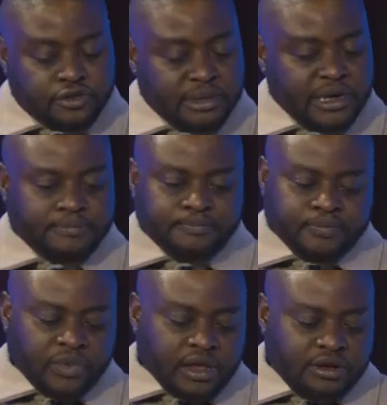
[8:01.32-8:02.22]
me,
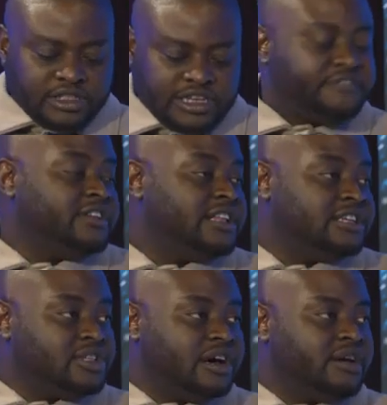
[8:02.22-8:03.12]
definitely
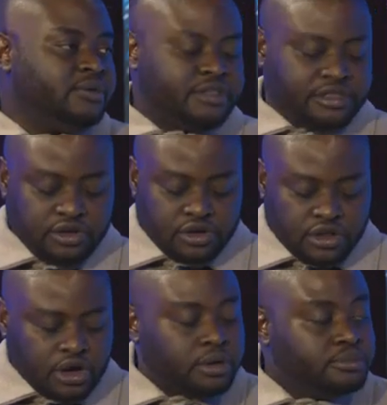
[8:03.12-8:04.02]
starting with, you know,
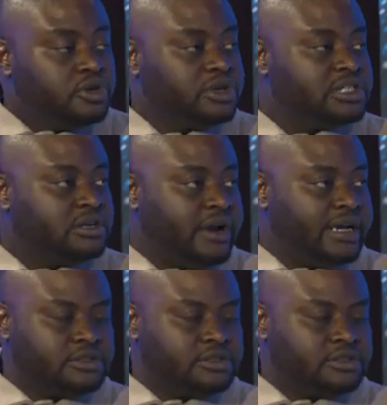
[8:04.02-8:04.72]
the community, right?